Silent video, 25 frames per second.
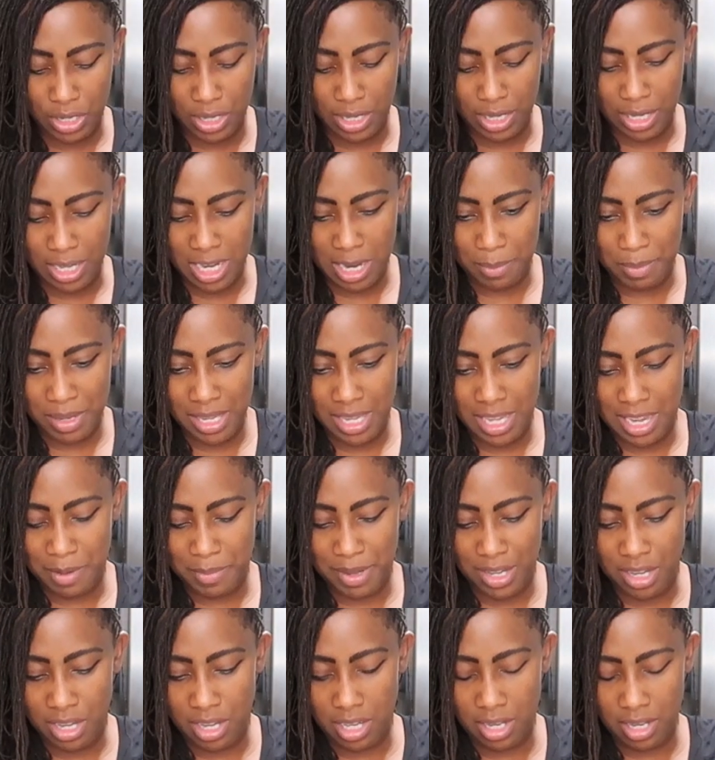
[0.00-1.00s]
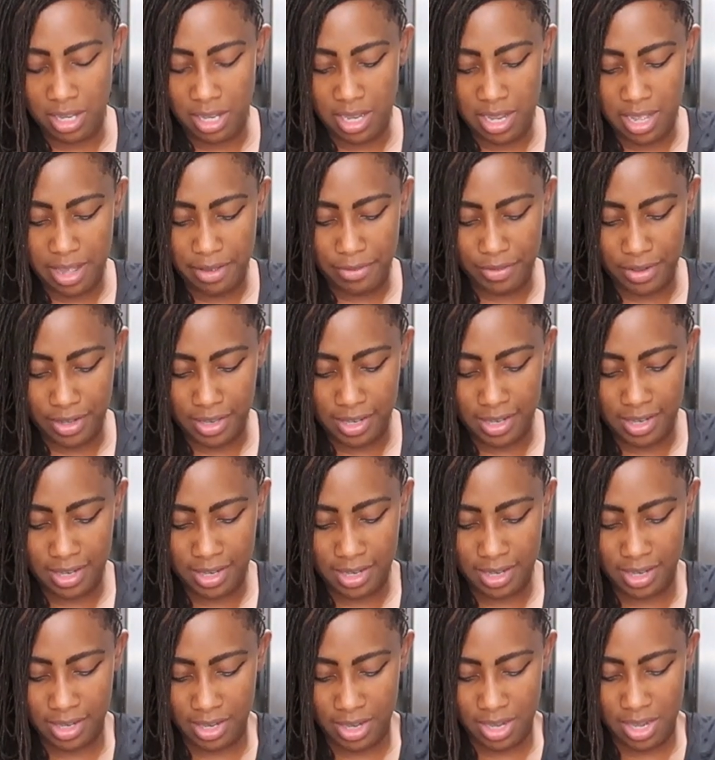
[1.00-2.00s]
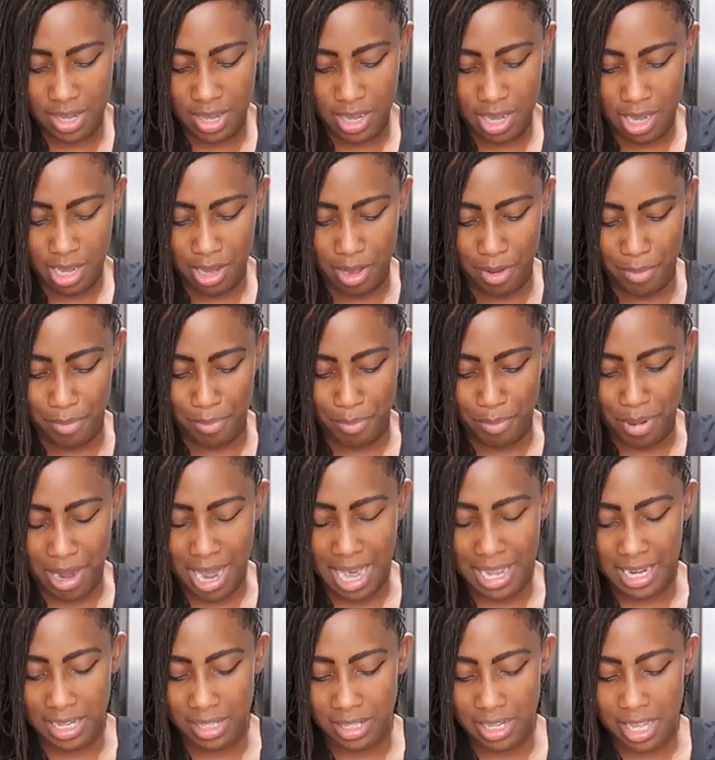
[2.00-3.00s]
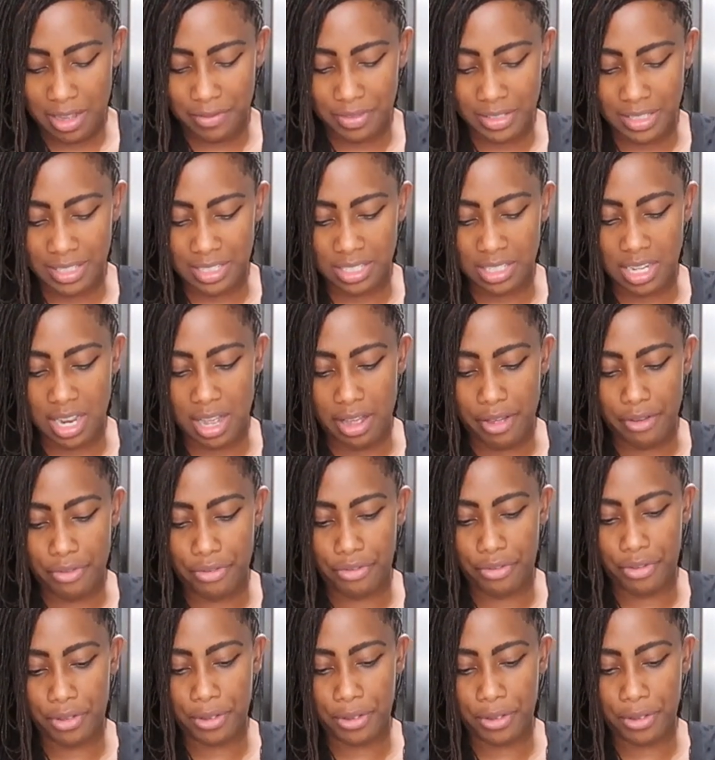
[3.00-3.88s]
yummy, yummy, good love, body loving stuff.